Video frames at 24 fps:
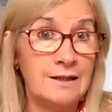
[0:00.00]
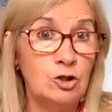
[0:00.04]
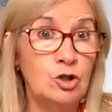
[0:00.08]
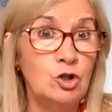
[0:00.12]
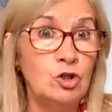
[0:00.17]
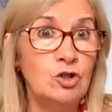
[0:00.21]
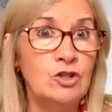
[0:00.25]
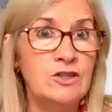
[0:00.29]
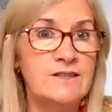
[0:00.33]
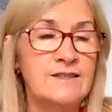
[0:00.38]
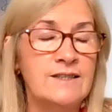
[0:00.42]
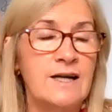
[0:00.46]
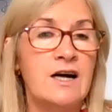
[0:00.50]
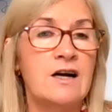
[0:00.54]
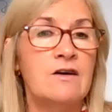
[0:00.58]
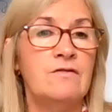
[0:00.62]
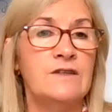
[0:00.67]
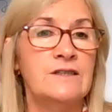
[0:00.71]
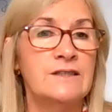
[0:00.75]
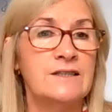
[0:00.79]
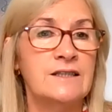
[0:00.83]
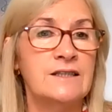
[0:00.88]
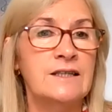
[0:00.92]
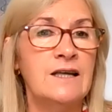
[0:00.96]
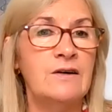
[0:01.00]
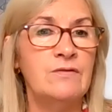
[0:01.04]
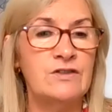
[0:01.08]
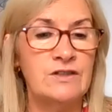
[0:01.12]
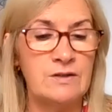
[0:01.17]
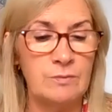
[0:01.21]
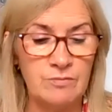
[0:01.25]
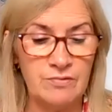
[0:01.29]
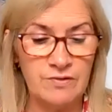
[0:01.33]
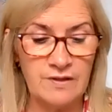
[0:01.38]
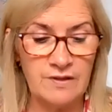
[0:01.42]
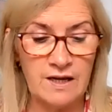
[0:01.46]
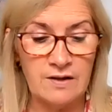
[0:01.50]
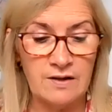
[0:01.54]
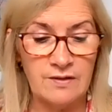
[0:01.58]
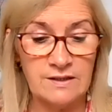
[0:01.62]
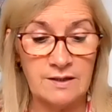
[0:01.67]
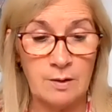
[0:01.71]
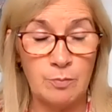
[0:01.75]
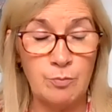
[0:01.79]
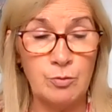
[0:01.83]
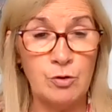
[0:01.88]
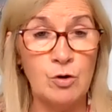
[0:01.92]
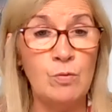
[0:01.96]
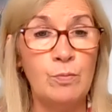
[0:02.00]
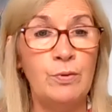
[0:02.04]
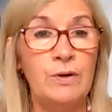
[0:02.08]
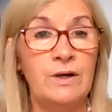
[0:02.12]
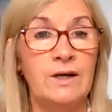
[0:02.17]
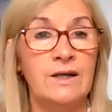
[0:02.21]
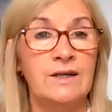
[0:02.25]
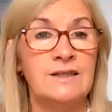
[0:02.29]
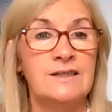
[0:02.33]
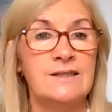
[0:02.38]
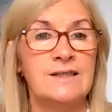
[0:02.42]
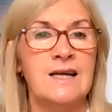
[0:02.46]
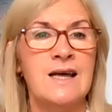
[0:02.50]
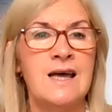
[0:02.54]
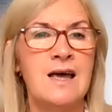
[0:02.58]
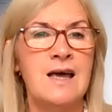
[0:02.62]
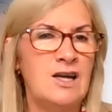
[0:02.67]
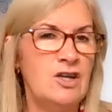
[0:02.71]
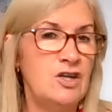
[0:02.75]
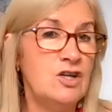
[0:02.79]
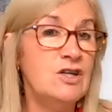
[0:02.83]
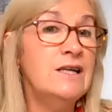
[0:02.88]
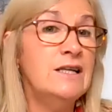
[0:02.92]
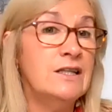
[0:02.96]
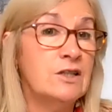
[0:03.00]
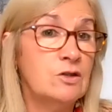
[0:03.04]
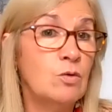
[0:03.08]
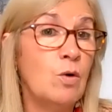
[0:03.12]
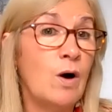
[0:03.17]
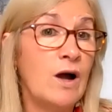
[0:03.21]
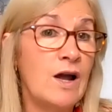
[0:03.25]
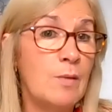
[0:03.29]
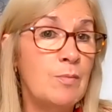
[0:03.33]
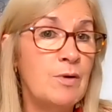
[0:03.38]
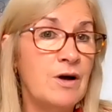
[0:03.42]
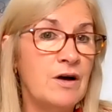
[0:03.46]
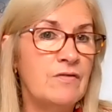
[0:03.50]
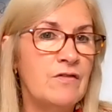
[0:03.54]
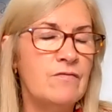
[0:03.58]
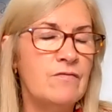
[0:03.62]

good service and give something that's appropriate, you need quite a bit of